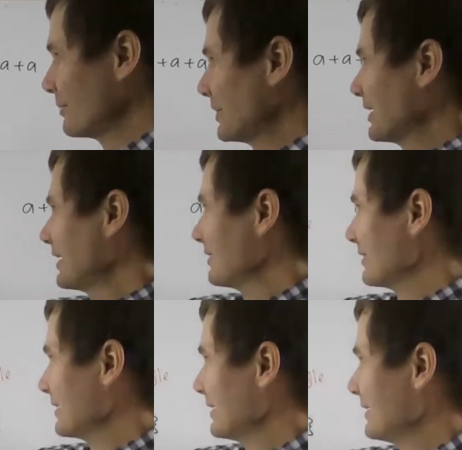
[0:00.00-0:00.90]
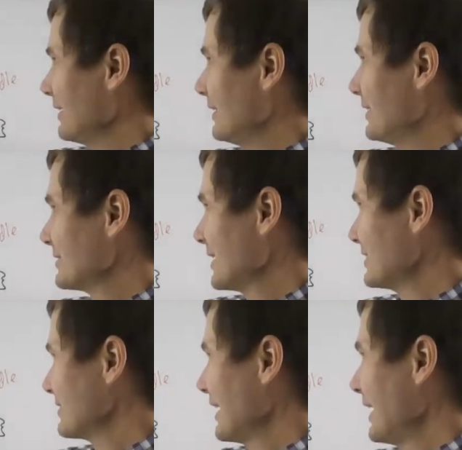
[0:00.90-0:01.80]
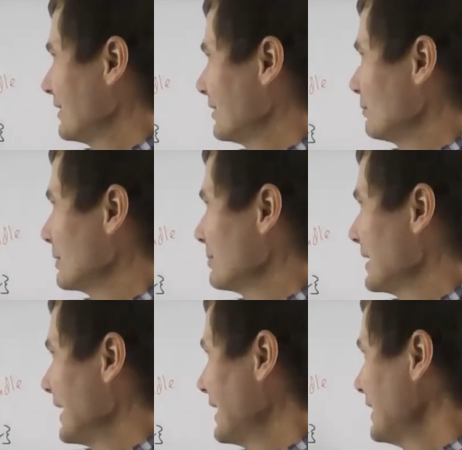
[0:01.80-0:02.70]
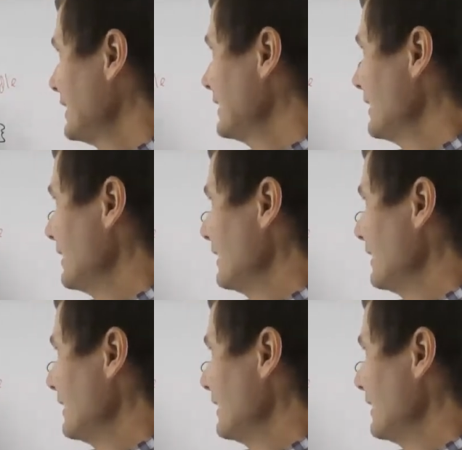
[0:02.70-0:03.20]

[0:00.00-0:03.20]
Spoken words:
I mean, here in this case, the handle would be A,